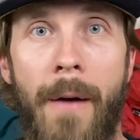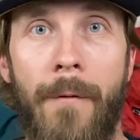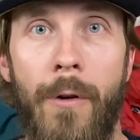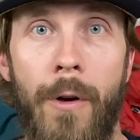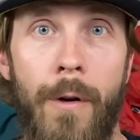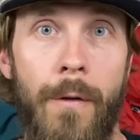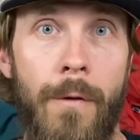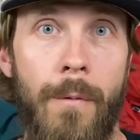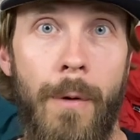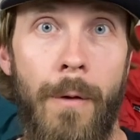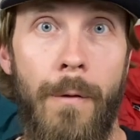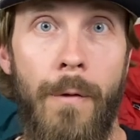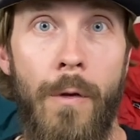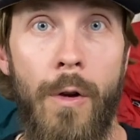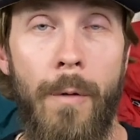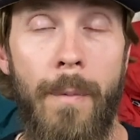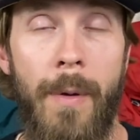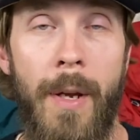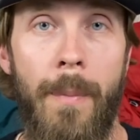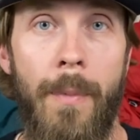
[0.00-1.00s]
heard from a
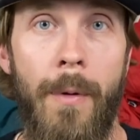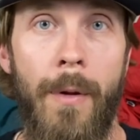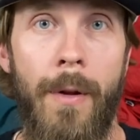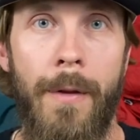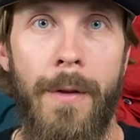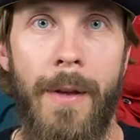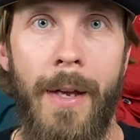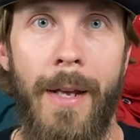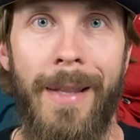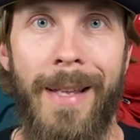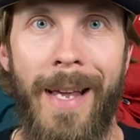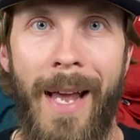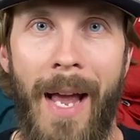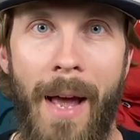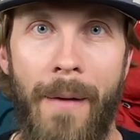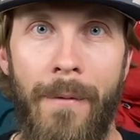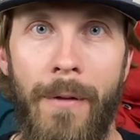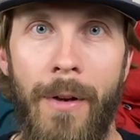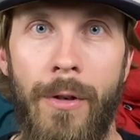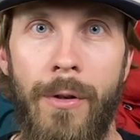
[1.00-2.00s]
few people that they
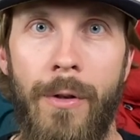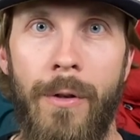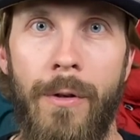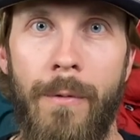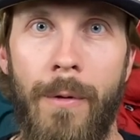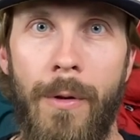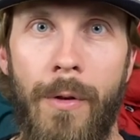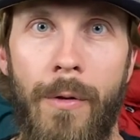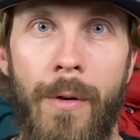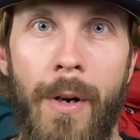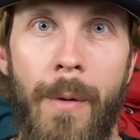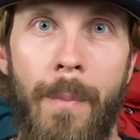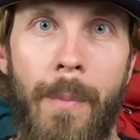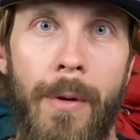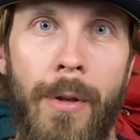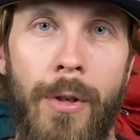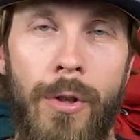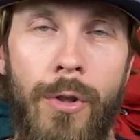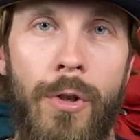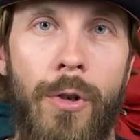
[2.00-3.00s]
have issues with grip
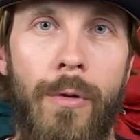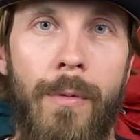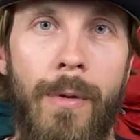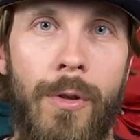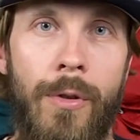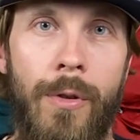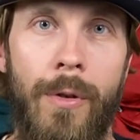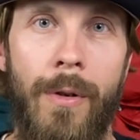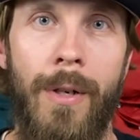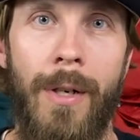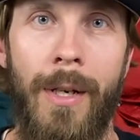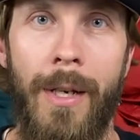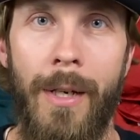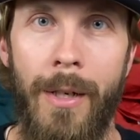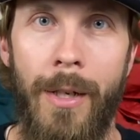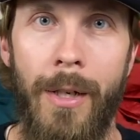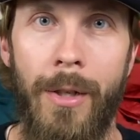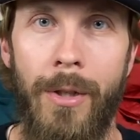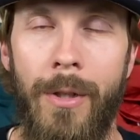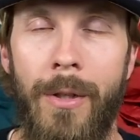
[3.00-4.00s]
on the shoe in certain
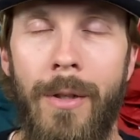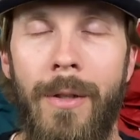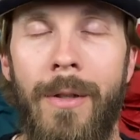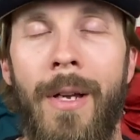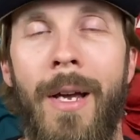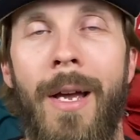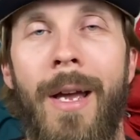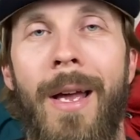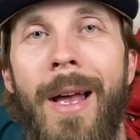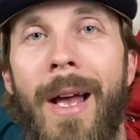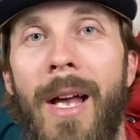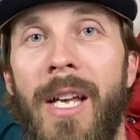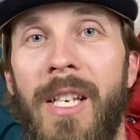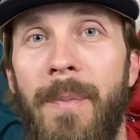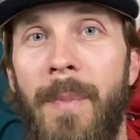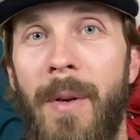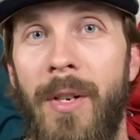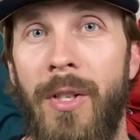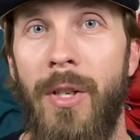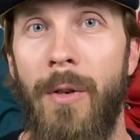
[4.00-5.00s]
conditions,
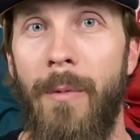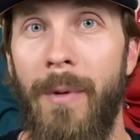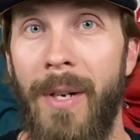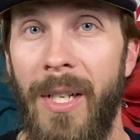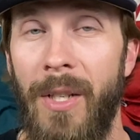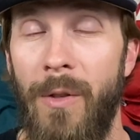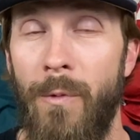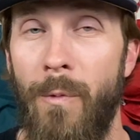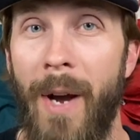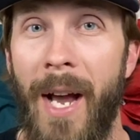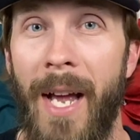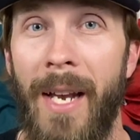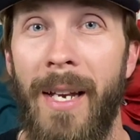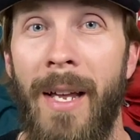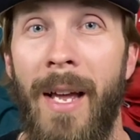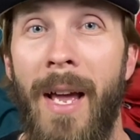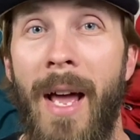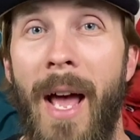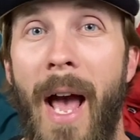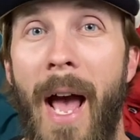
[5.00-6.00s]
especially when it's
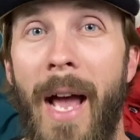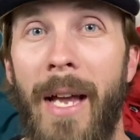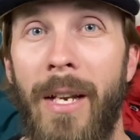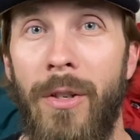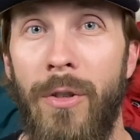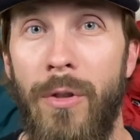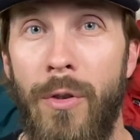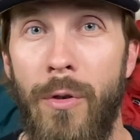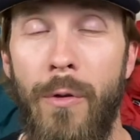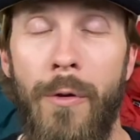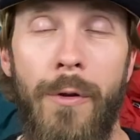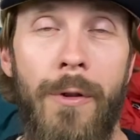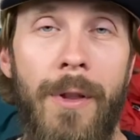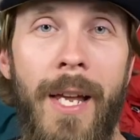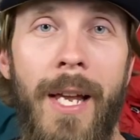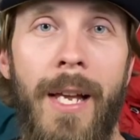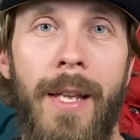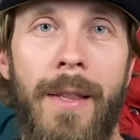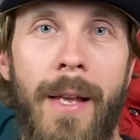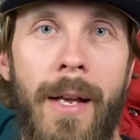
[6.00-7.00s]
wet. I do
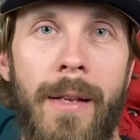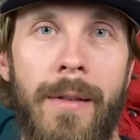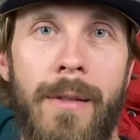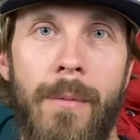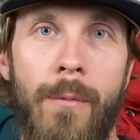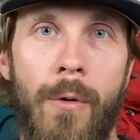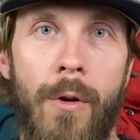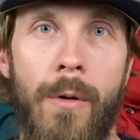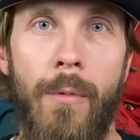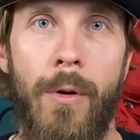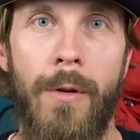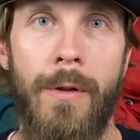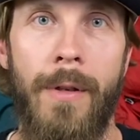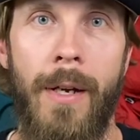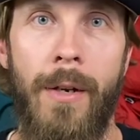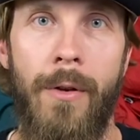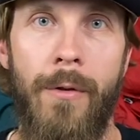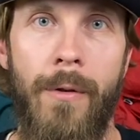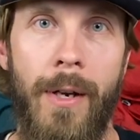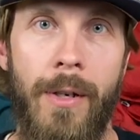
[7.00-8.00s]
think that some more
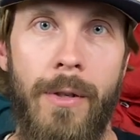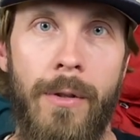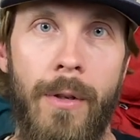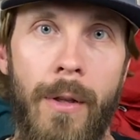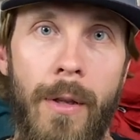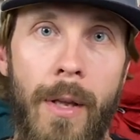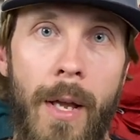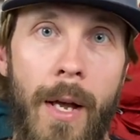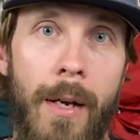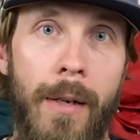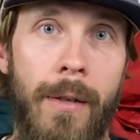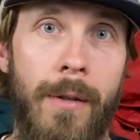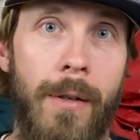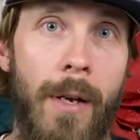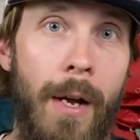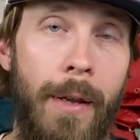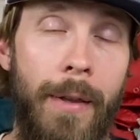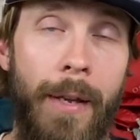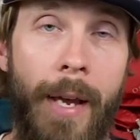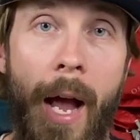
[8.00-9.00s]
multi-directional lugs
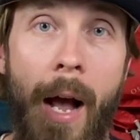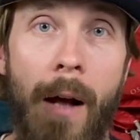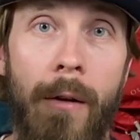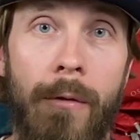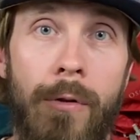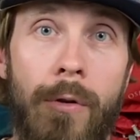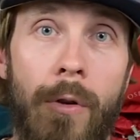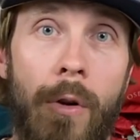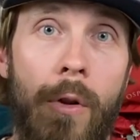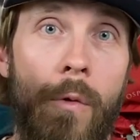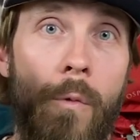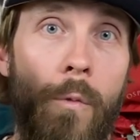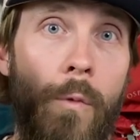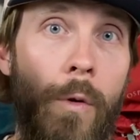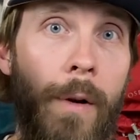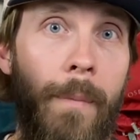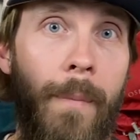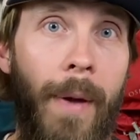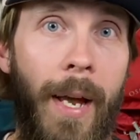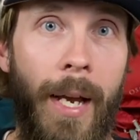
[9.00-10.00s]
on the outsole
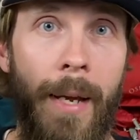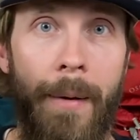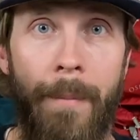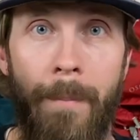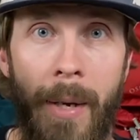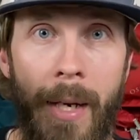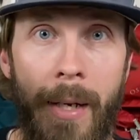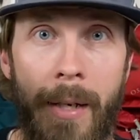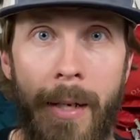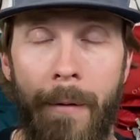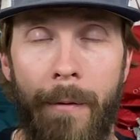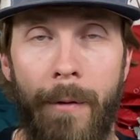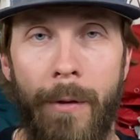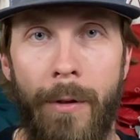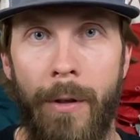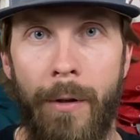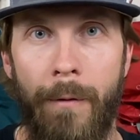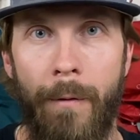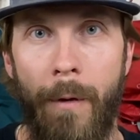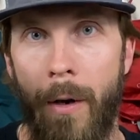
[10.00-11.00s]
would make a big
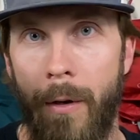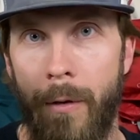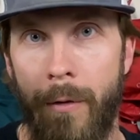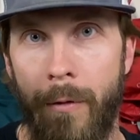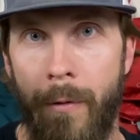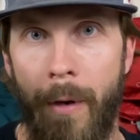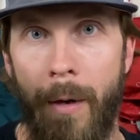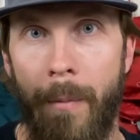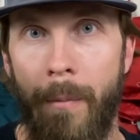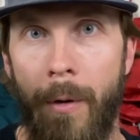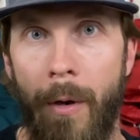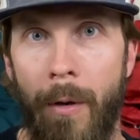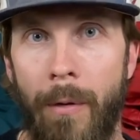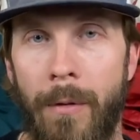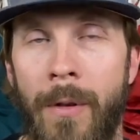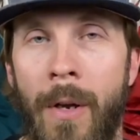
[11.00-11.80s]
difference as far as grip goes.